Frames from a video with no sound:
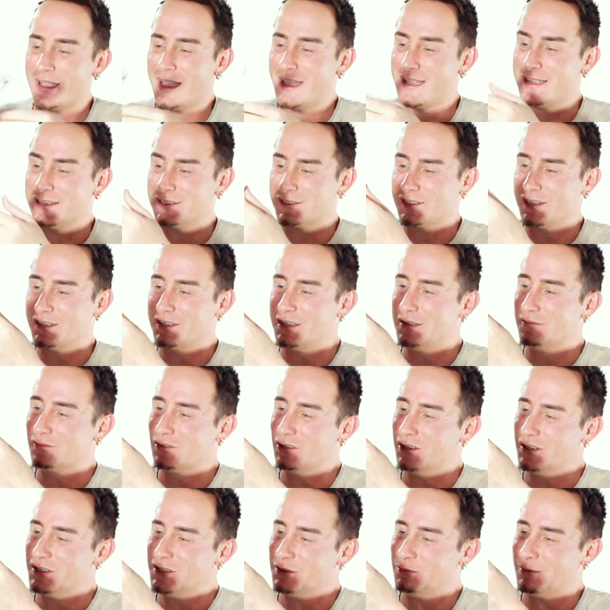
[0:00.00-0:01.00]
okay, so
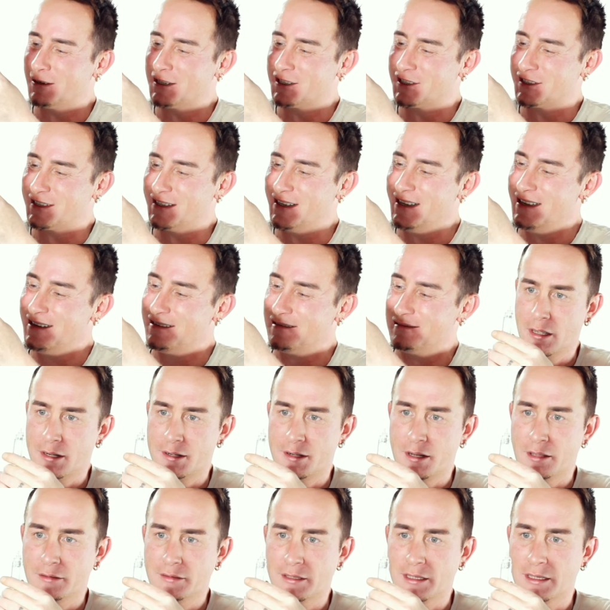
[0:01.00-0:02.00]
you've got to twist it
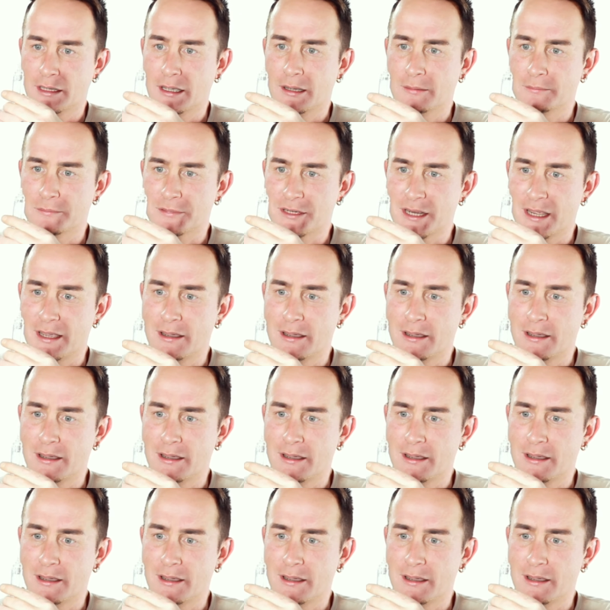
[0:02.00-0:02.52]
and nothing comes